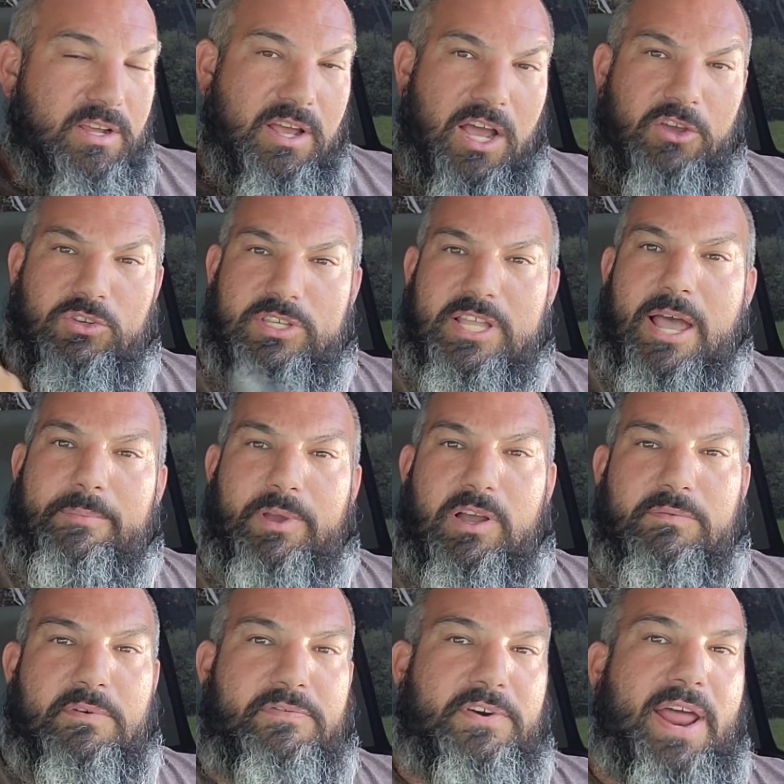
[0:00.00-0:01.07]
I use the timing
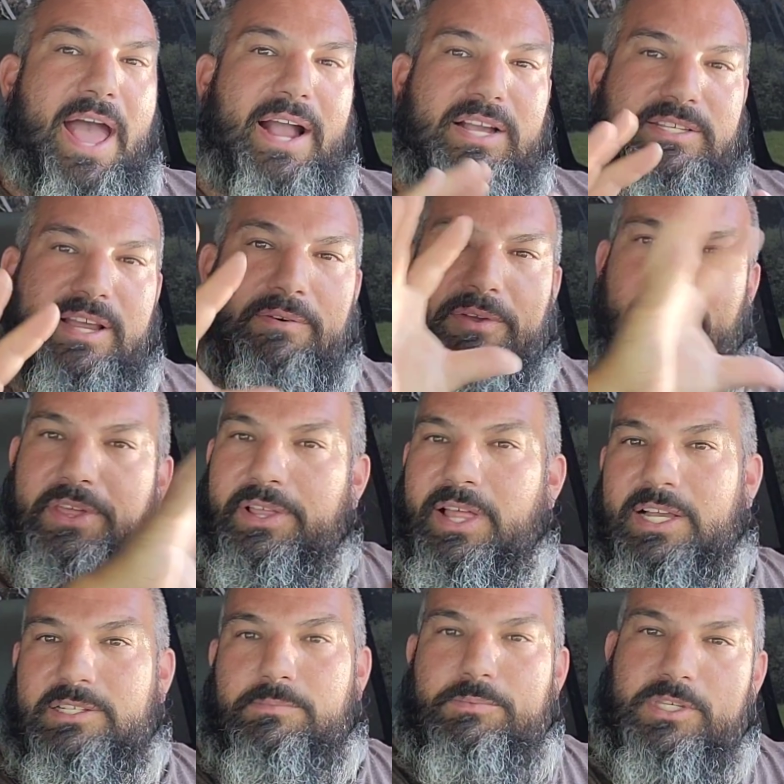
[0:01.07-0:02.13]
cover for that because everything
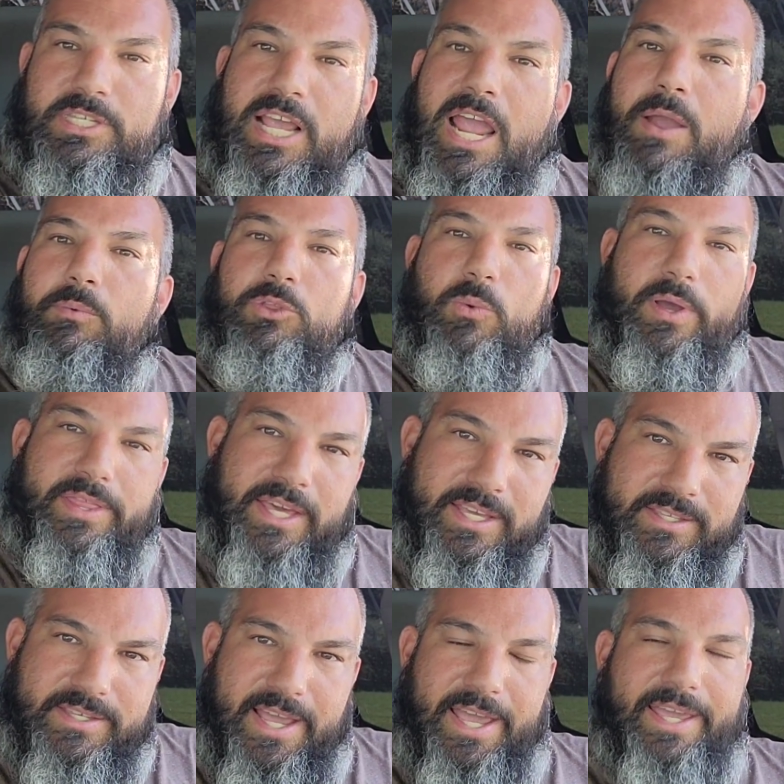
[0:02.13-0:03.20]
lines up the same with the way the
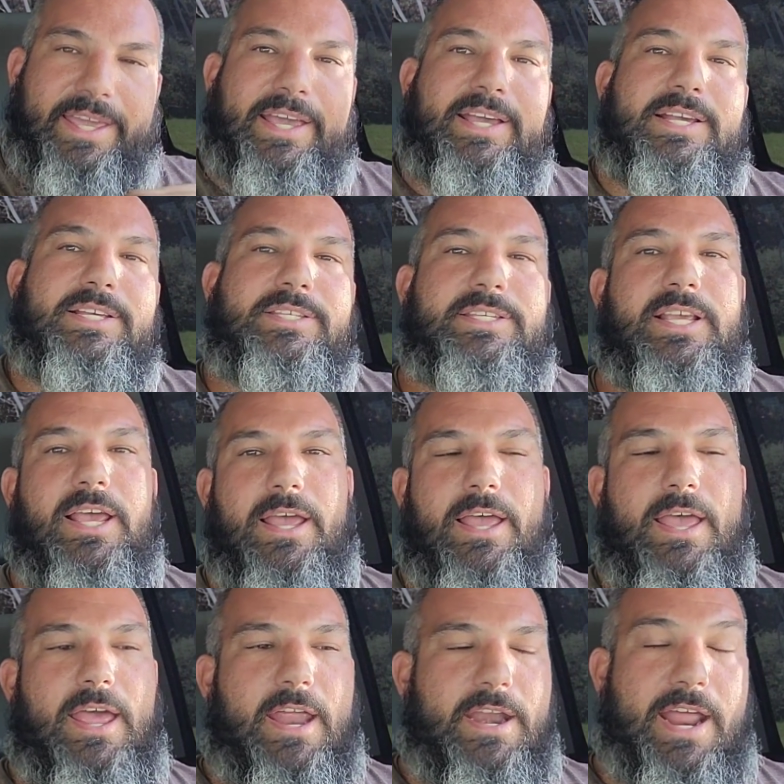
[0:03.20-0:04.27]
intake is.
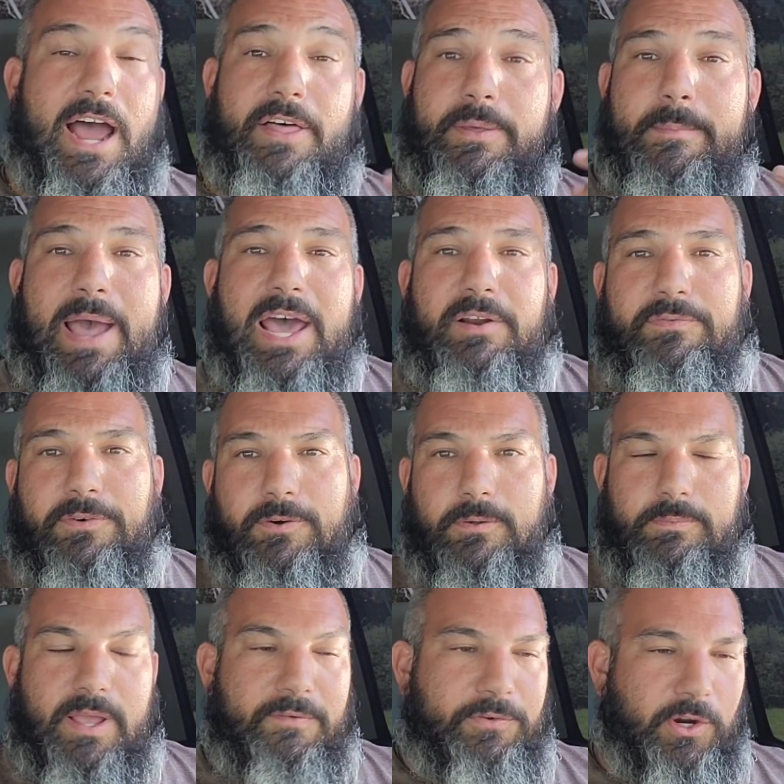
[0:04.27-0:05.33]
Now, the manifold.
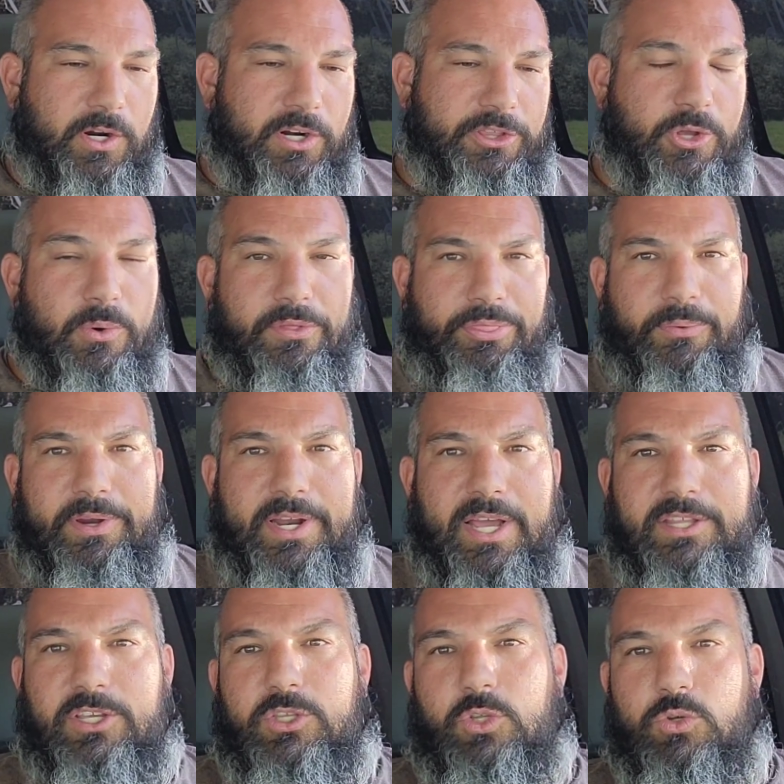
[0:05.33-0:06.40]
If you're going to do a
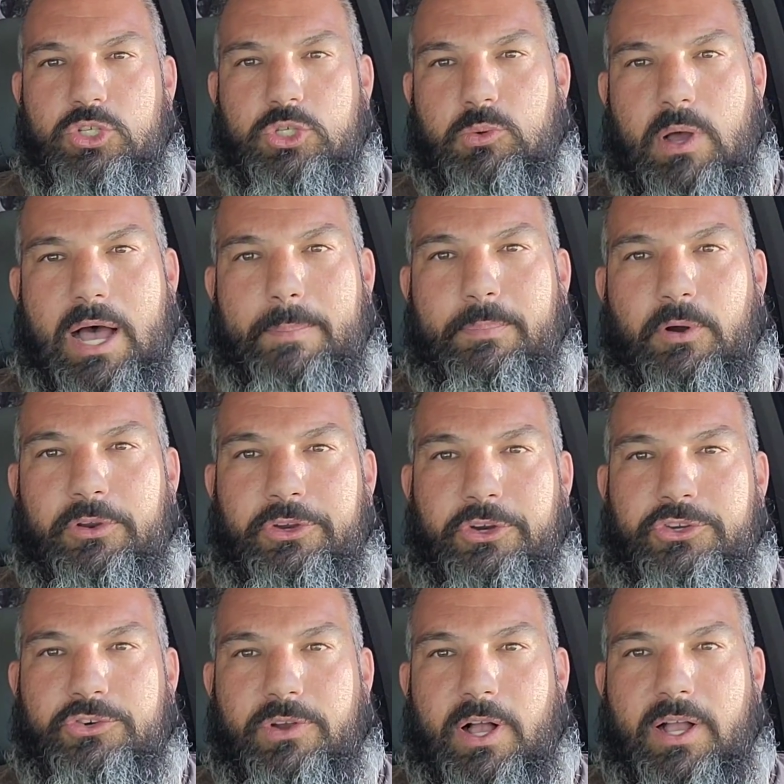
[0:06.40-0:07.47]
392 swap on your
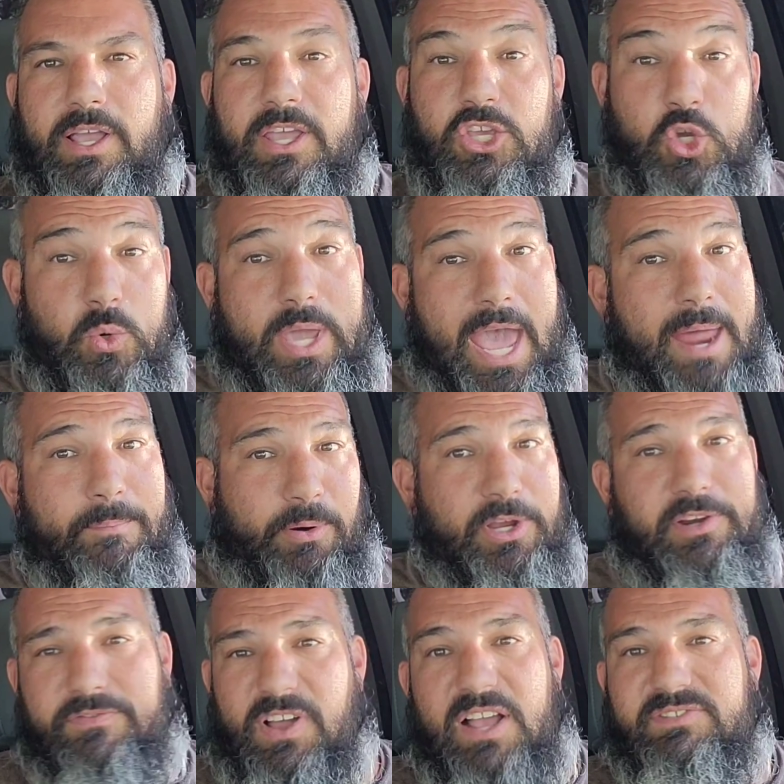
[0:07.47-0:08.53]
truck, you can put
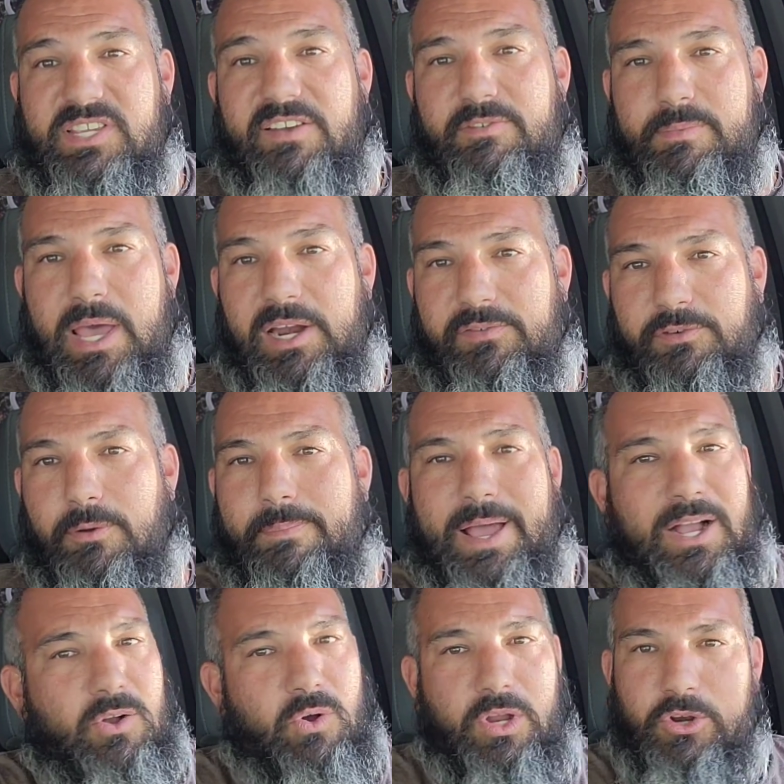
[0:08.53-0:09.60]
your 5.7 manifold
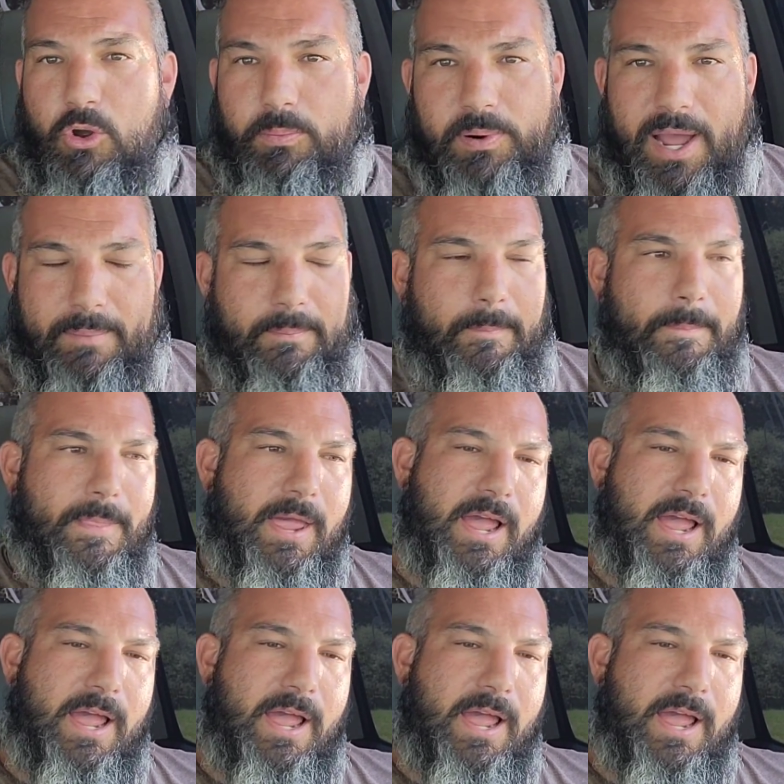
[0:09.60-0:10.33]
back on, no problem.